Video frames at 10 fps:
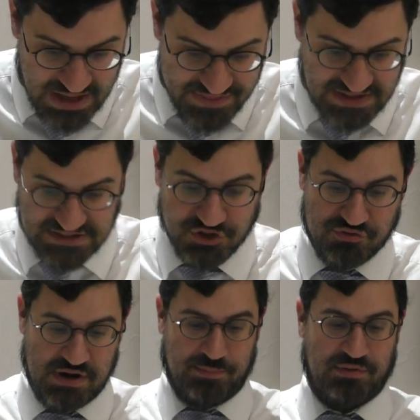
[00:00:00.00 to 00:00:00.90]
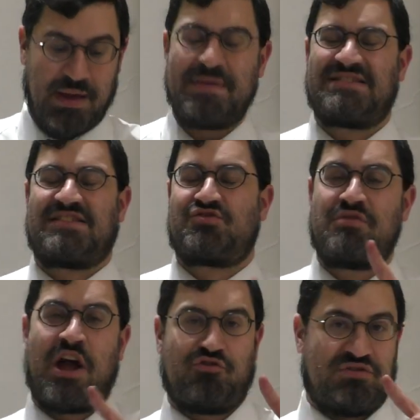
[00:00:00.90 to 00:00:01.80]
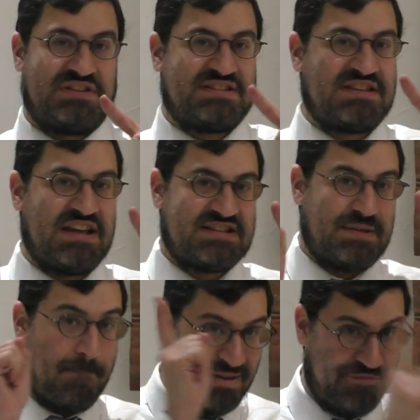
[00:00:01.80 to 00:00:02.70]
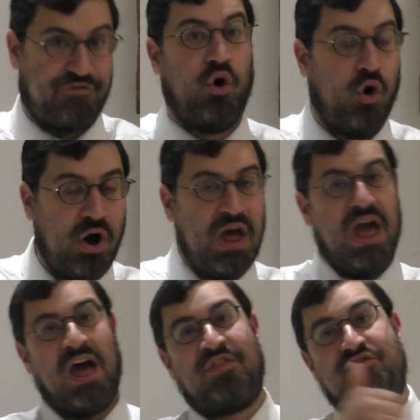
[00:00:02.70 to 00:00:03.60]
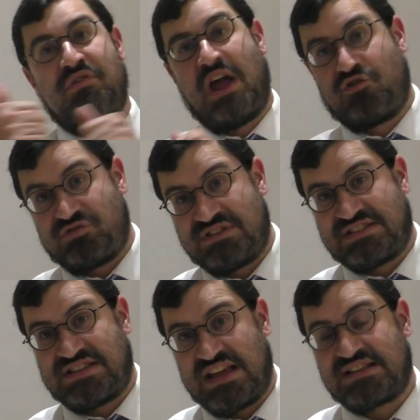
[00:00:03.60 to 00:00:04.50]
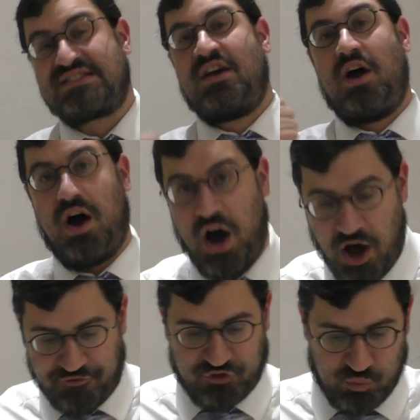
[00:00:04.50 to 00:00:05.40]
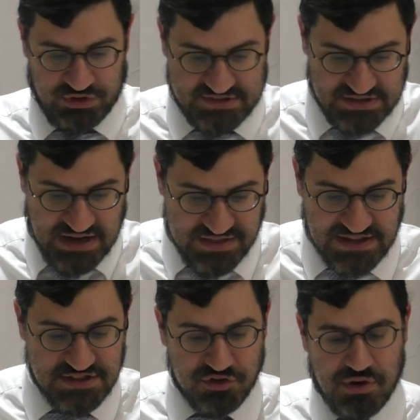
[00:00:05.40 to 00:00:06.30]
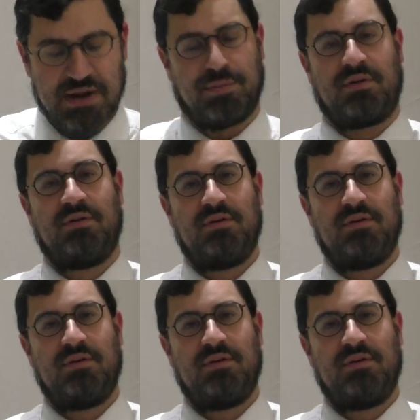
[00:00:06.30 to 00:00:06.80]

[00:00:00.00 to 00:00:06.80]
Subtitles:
That's incredible. That means there's 306 before and 306 afterwards. That's incredible.